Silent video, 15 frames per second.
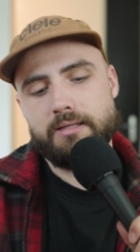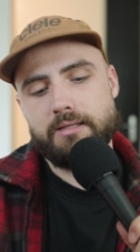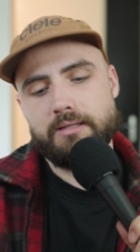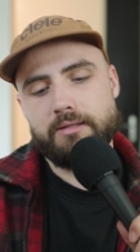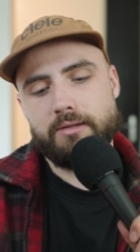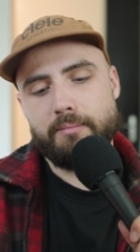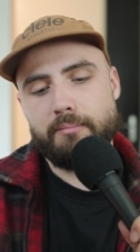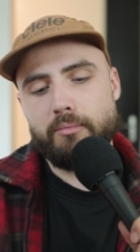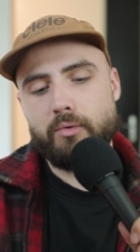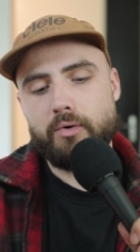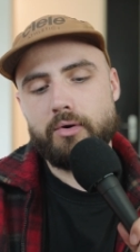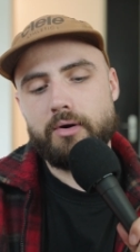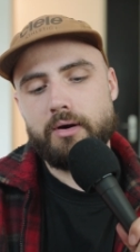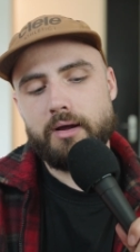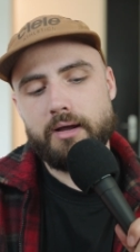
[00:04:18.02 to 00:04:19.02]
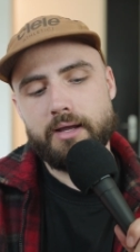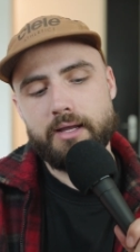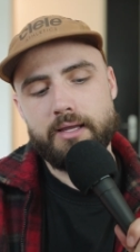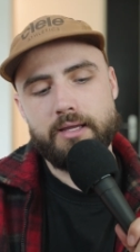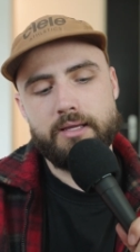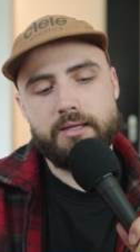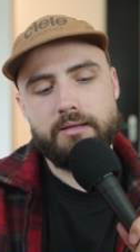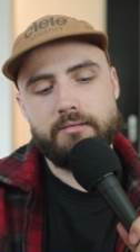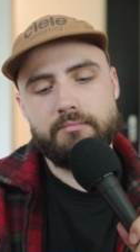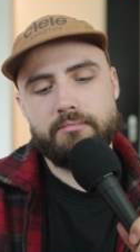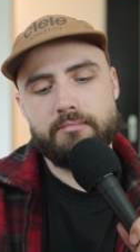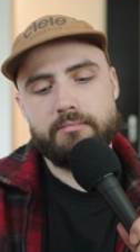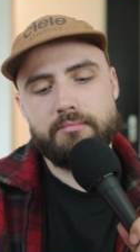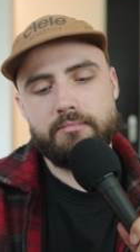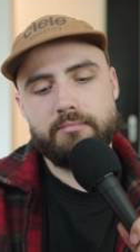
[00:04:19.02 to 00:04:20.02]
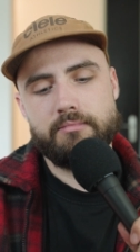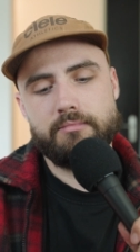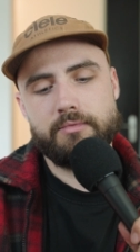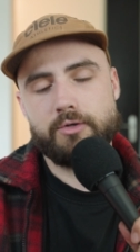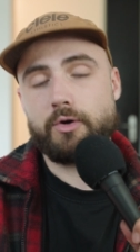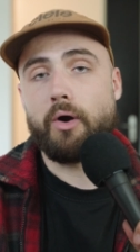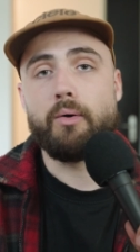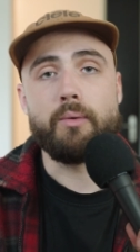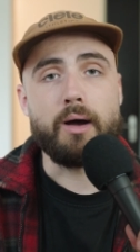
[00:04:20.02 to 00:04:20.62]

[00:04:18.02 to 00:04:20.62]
the more I grow